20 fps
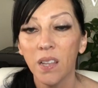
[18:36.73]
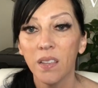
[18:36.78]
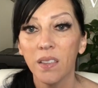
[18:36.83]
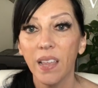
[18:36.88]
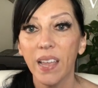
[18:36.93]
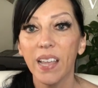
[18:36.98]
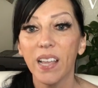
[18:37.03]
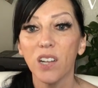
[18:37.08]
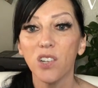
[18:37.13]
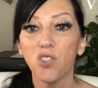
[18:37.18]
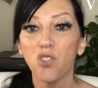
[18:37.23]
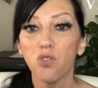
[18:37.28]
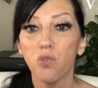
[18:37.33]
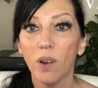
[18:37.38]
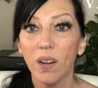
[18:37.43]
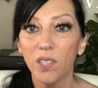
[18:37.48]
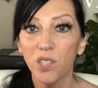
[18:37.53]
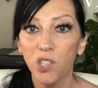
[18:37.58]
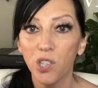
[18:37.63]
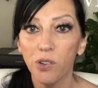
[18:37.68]
They can
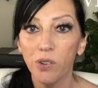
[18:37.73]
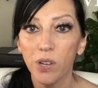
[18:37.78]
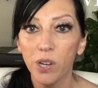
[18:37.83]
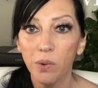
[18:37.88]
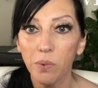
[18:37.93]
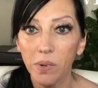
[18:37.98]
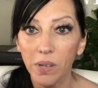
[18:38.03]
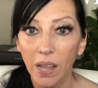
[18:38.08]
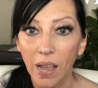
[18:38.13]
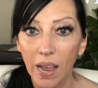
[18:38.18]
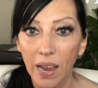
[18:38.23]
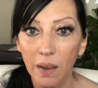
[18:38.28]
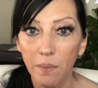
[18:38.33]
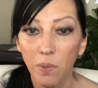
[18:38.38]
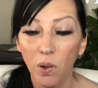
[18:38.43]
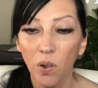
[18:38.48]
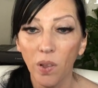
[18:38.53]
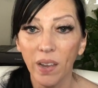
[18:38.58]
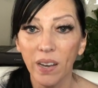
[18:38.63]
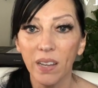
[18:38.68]
trust you, you're
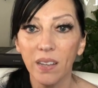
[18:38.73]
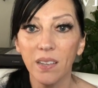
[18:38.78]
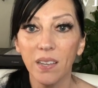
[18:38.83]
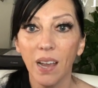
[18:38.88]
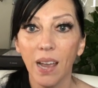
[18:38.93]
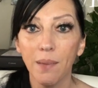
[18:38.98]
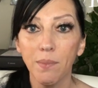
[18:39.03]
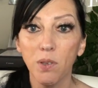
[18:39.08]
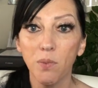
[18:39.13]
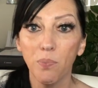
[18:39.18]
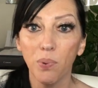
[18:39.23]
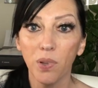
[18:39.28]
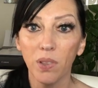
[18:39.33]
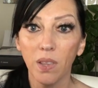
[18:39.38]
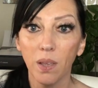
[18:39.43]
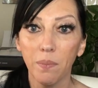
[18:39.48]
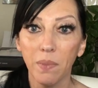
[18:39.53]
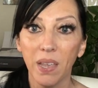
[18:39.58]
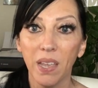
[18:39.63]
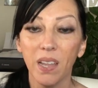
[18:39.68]
reliable. Anytime you put
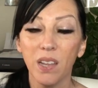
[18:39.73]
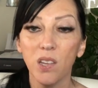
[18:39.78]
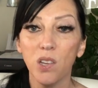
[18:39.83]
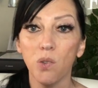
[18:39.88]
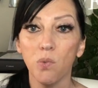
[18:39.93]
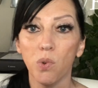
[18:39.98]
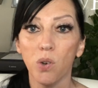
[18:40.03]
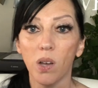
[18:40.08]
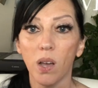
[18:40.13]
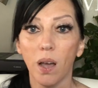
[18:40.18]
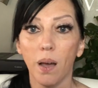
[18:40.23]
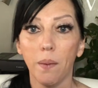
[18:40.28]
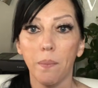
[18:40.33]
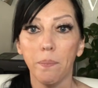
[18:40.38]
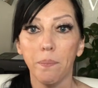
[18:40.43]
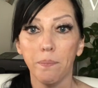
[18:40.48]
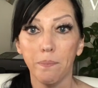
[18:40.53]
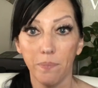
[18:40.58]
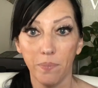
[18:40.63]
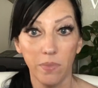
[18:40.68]
them in, you will
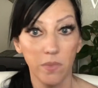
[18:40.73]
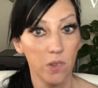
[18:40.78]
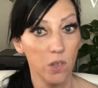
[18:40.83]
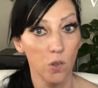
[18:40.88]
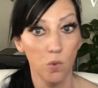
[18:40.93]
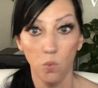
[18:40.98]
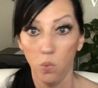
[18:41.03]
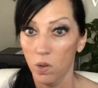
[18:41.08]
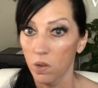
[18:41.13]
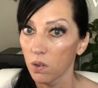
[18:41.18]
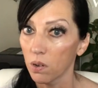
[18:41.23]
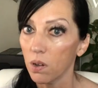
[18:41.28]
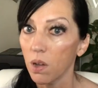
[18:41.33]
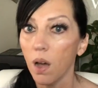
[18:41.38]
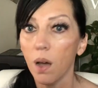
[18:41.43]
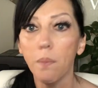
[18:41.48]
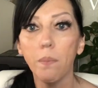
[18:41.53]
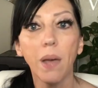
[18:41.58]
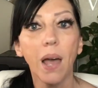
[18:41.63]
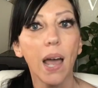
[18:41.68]

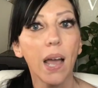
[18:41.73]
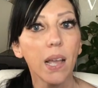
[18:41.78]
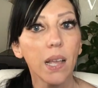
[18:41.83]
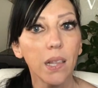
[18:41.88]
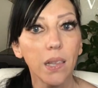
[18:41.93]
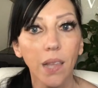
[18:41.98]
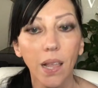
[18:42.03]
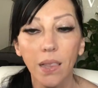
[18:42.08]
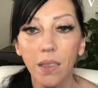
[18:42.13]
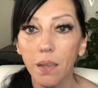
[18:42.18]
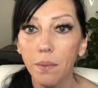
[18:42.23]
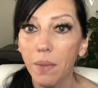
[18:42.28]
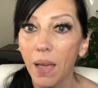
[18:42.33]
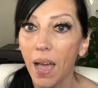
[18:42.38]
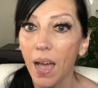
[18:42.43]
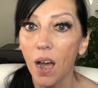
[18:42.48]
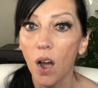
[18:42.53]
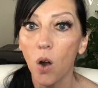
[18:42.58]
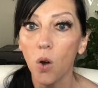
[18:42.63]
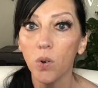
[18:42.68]
come back and let them
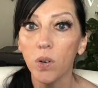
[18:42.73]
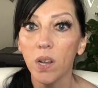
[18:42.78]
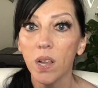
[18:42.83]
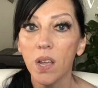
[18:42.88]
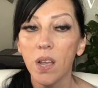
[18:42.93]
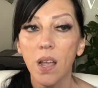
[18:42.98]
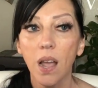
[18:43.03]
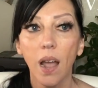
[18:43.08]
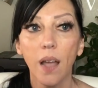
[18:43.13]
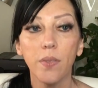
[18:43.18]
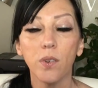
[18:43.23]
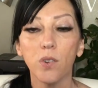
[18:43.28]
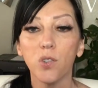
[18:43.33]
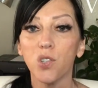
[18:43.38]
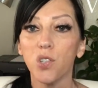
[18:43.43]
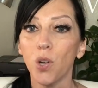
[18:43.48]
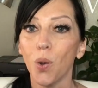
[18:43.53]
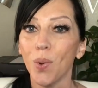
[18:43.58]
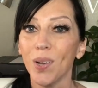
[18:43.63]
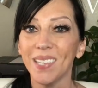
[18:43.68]
out, and
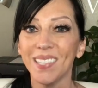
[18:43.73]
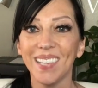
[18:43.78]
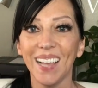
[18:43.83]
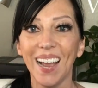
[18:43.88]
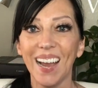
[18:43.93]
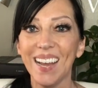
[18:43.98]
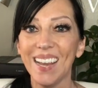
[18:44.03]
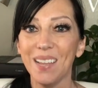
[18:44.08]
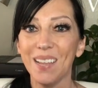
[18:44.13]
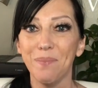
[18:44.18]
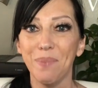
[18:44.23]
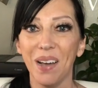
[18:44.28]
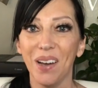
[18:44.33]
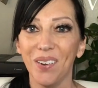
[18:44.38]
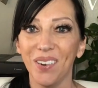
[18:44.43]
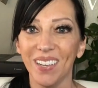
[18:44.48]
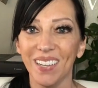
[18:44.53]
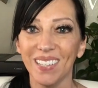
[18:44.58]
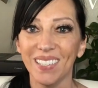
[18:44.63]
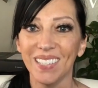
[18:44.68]
there's no anxiety
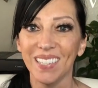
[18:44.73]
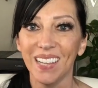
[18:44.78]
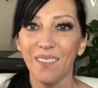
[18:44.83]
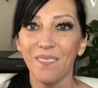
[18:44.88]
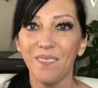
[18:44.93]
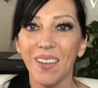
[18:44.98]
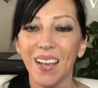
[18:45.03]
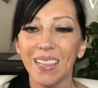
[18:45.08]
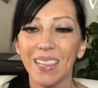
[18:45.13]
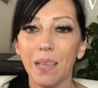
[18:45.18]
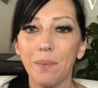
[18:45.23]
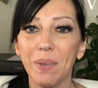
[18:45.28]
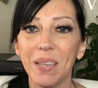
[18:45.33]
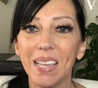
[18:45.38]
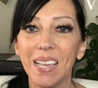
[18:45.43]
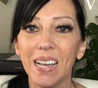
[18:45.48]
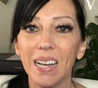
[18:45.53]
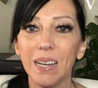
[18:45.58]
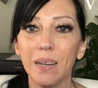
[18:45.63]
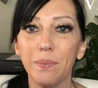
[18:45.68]
about it. In fact, they
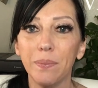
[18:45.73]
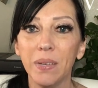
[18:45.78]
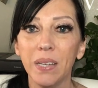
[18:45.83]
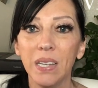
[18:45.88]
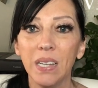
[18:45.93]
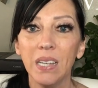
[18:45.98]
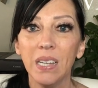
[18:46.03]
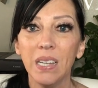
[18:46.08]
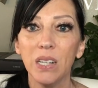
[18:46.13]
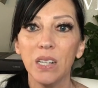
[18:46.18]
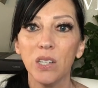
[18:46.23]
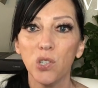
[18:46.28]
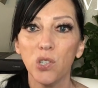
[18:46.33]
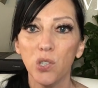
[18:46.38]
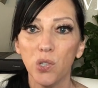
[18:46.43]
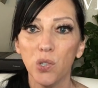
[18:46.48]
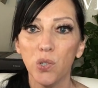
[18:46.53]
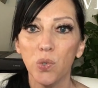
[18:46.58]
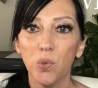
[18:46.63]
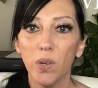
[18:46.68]
become
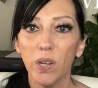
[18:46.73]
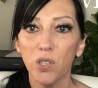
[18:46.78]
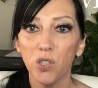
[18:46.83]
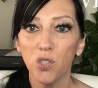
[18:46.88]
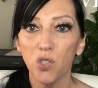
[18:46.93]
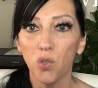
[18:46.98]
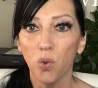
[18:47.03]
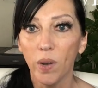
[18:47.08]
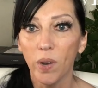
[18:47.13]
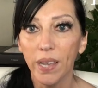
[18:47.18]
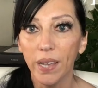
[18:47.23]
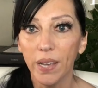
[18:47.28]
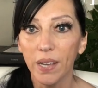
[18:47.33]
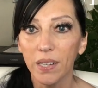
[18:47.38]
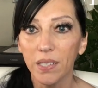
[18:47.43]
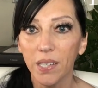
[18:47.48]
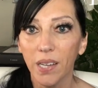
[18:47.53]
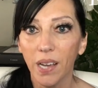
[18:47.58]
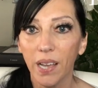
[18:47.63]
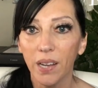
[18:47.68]
to enjoy
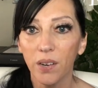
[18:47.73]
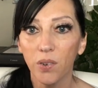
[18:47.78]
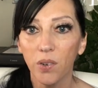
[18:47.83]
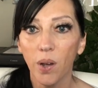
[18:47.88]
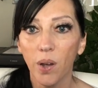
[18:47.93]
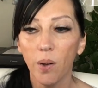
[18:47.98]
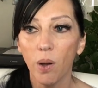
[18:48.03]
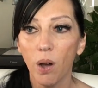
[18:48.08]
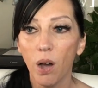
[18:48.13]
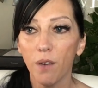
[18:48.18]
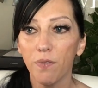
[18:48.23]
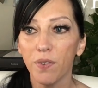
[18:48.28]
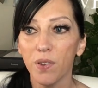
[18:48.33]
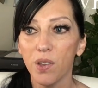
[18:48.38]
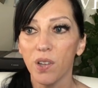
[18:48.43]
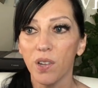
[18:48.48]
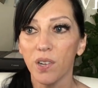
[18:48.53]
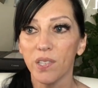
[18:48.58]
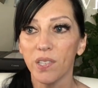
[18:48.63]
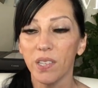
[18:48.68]
it. I don't know how often
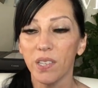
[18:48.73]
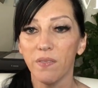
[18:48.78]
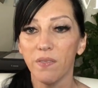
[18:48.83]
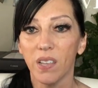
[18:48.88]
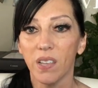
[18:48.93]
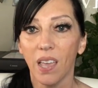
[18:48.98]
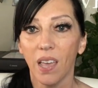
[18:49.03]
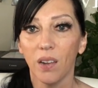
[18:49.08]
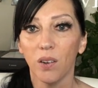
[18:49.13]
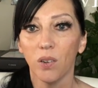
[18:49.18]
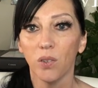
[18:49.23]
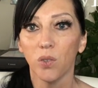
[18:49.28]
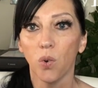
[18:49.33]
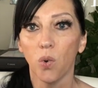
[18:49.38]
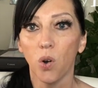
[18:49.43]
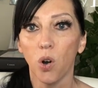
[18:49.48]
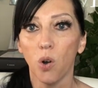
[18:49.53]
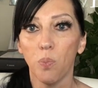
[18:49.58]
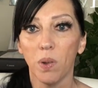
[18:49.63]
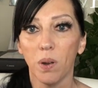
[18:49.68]
you could just leave the kennel
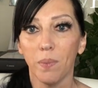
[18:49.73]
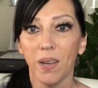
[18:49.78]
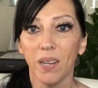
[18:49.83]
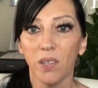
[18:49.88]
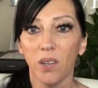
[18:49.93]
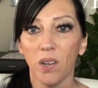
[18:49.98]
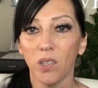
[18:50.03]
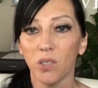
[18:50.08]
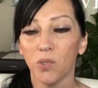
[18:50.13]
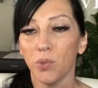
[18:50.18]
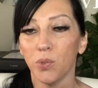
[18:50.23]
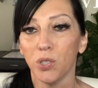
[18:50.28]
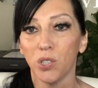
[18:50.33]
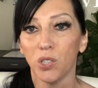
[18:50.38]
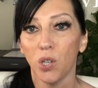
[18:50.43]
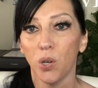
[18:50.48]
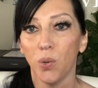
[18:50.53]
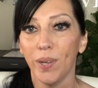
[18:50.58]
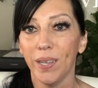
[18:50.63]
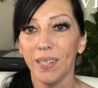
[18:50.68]
door open and my dogs will just
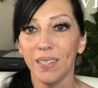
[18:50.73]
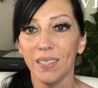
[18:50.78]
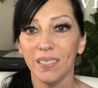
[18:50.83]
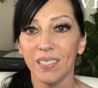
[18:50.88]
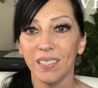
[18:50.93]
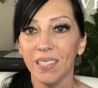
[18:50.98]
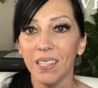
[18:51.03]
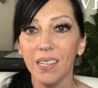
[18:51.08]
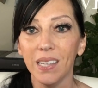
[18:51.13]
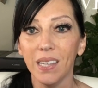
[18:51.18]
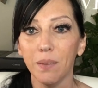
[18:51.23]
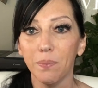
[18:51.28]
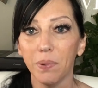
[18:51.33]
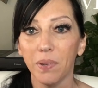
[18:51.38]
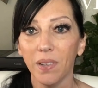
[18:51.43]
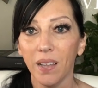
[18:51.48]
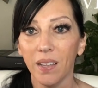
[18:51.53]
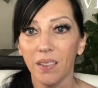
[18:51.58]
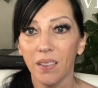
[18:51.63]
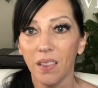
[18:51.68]
go in and sleep.
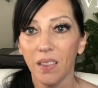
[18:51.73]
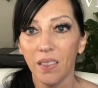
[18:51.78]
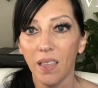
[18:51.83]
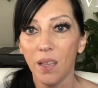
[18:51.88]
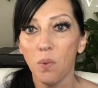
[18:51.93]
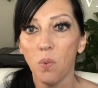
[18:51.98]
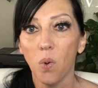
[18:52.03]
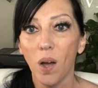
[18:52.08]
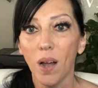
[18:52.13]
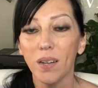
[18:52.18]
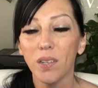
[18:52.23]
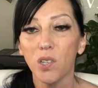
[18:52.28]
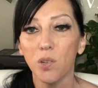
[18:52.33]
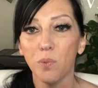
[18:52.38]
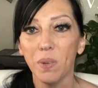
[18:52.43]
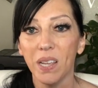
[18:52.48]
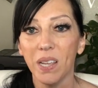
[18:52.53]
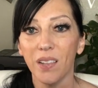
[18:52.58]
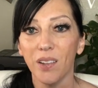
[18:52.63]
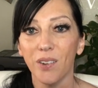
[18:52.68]
Like, they want to
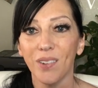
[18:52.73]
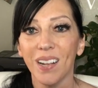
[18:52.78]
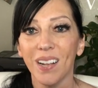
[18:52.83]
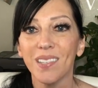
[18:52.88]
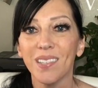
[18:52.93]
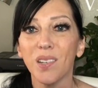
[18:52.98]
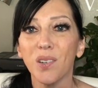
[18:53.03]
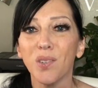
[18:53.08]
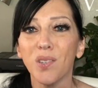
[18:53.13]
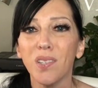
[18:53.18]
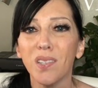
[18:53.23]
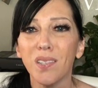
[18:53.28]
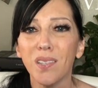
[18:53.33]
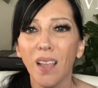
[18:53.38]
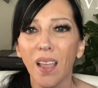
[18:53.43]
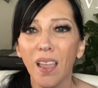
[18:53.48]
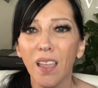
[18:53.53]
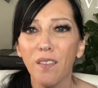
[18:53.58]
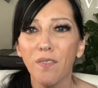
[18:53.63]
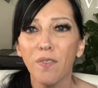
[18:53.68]
be in there. That's their
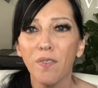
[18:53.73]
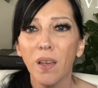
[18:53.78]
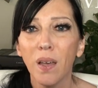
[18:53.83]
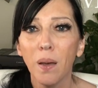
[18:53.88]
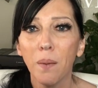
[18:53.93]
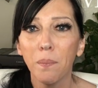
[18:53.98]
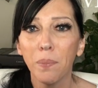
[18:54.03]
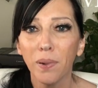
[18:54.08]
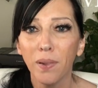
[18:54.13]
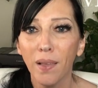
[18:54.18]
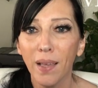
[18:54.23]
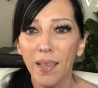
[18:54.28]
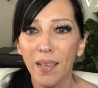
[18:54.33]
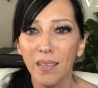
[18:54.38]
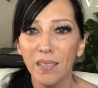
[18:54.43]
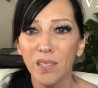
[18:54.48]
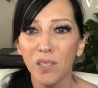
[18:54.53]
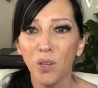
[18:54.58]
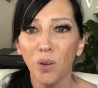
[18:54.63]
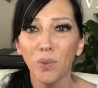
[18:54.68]
safe
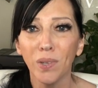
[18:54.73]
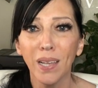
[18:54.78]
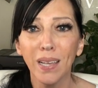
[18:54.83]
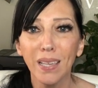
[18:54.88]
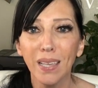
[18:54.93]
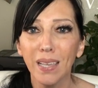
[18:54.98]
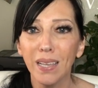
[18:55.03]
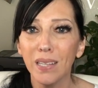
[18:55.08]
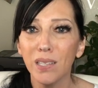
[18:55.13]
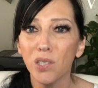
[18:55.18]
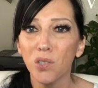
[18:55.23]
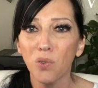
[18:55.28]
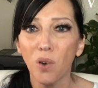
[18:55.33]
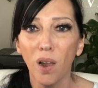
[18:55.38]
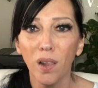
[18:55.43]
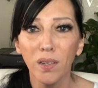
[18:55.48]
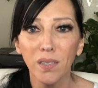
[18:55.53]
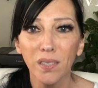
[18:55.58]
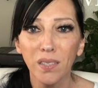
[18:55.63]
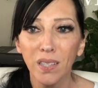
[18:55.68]
place. Don't let kids
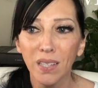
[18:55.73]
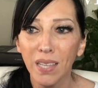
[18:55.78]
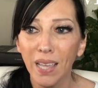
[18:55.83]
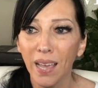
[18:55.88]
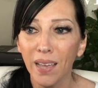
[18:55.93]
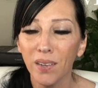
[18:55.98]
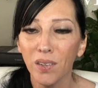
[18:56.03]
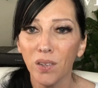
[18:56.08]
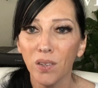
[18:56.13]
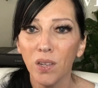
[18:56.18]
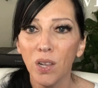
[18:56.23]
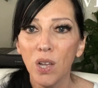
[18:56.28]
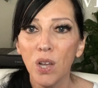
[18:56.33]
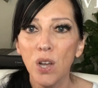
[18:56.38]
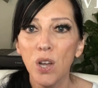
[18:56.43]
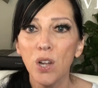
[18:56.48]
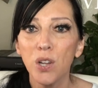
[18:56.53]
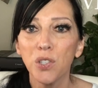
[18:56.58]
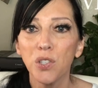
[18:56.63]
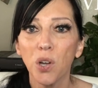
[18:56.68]
crawl into the kennel.
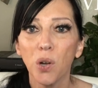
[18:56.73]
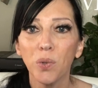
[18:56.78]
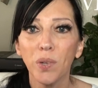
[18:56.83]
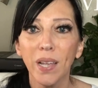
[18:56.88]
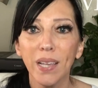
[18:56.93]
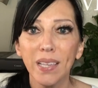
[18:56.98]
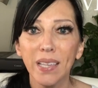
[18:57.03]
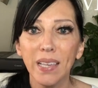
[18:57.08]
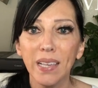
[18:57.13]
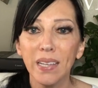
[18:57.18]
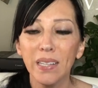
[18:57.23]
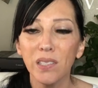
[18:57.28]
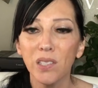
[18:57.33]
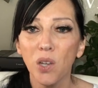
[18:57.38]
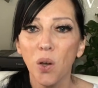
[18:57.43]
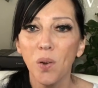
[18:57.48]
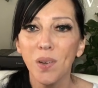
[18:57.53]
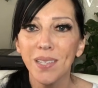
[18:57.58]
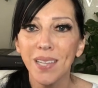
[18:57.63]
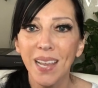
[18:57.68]
Don't let kids
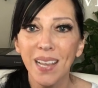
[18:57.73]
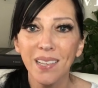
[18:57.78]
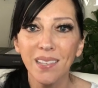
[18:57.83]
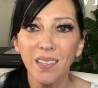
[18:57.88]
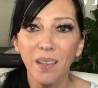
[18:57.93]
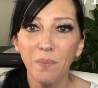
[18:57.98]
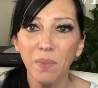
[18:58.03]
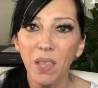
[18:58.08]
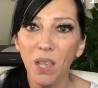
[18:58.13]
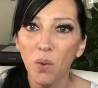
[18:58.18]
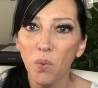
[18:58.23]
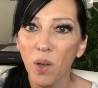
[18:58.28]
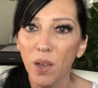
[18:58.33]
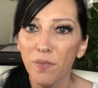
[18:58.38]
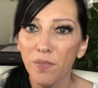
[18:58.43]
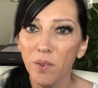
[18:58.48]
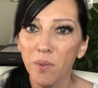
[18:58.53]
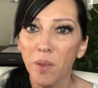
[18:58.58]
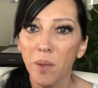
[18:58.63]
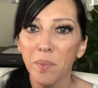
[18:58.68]
go and take something away
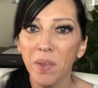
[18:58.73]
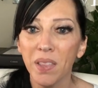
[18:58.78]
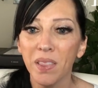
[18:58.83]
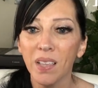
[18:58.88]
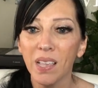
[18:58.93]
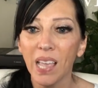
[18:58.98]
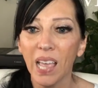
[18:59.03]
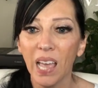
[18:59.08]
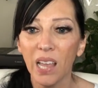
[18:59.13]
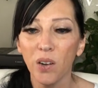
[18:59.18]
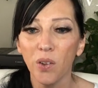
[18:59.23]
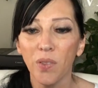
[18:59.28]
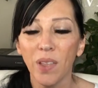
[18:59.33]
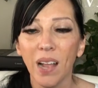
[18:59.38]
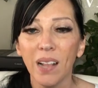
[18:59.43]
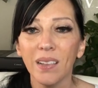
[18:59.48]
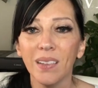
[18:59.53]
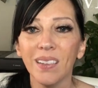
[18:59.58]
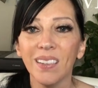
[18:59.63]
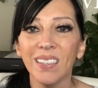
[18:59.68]
from them in the kennel.
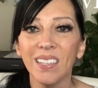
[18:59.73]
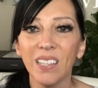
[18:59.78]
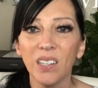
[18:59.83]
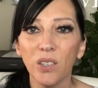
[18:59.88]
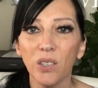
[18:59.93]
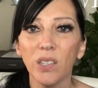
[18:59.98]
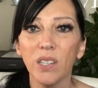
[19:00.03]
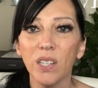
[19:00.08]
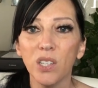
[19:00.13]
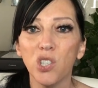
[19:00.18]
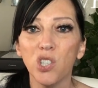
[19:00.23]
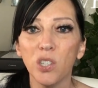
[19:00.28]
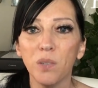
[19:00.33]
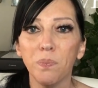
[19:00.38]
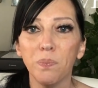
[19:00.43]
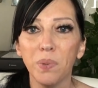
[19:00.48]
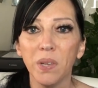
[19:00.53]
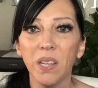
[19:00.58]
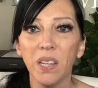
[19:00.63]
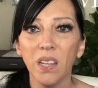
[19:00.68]
That literally
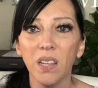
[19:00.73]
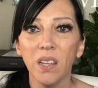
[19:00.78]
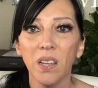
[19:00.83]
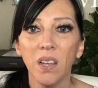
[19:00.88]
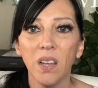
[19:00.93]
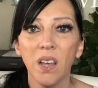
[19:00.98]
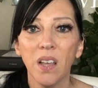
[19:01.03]
should be